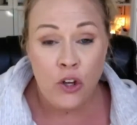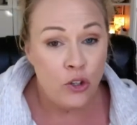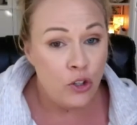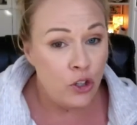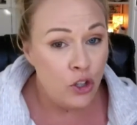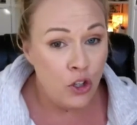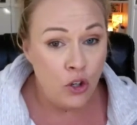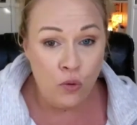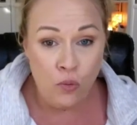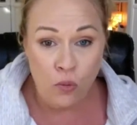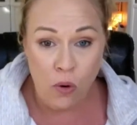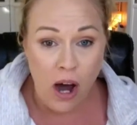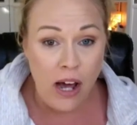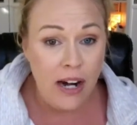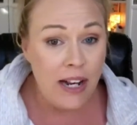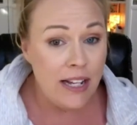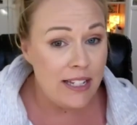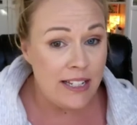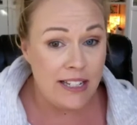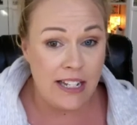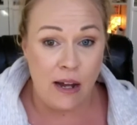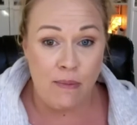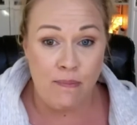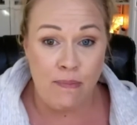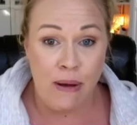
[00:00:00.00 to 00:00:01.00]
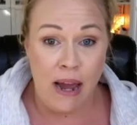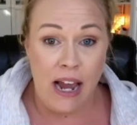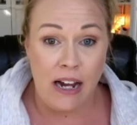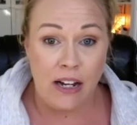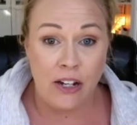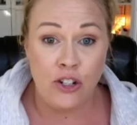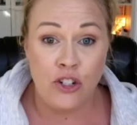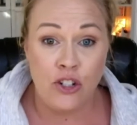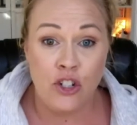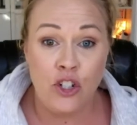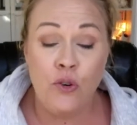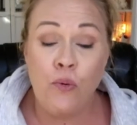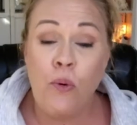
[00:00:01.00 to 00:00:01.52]
you want to step back
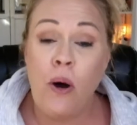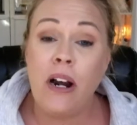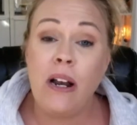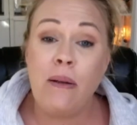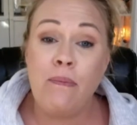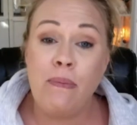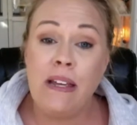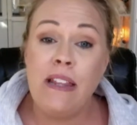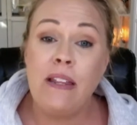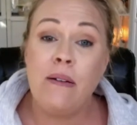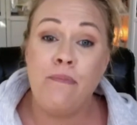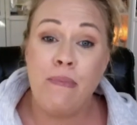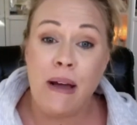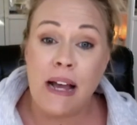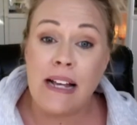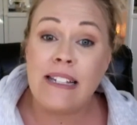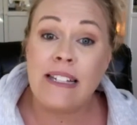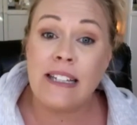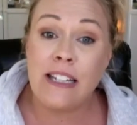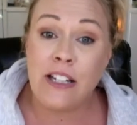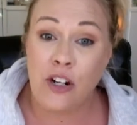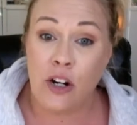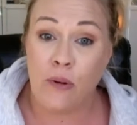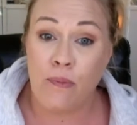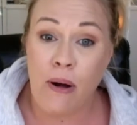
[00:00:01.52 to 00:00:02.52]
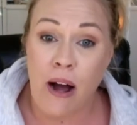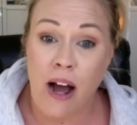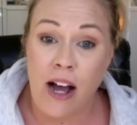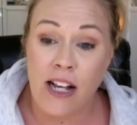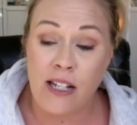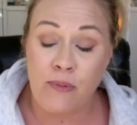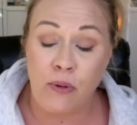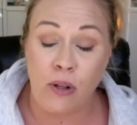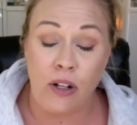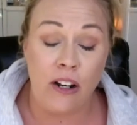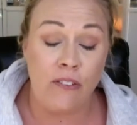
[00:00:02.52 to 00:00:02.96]
because you want to be the best leader possible.